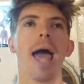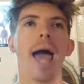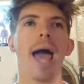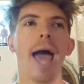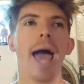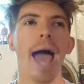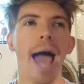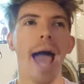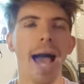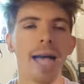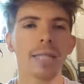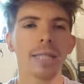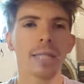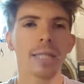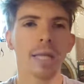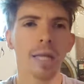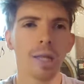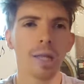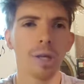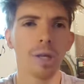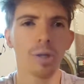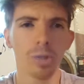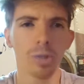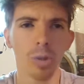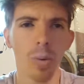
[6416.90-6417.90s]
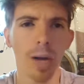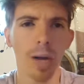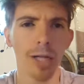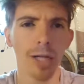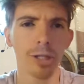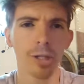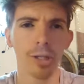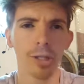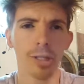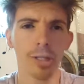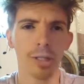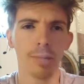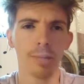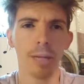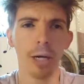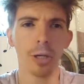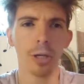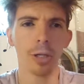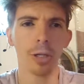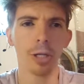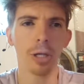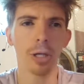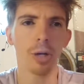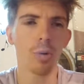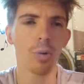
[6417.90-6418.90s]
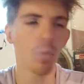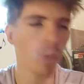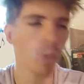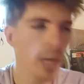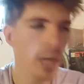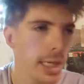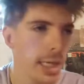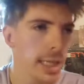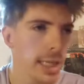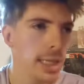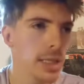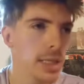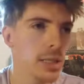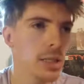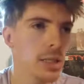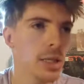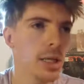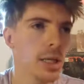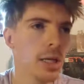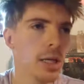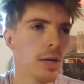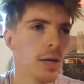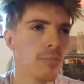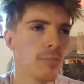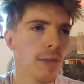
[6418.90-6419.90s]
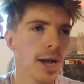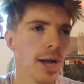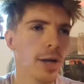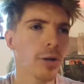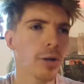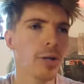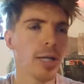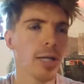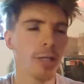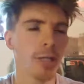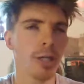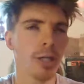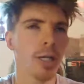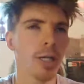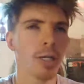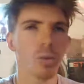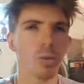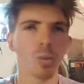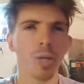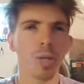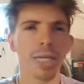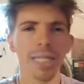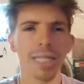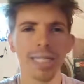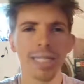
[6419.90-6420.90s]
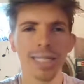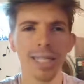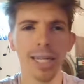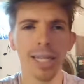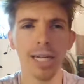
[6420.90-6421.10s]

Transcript: asking those questions about you know what it is that a micronation is, what it is that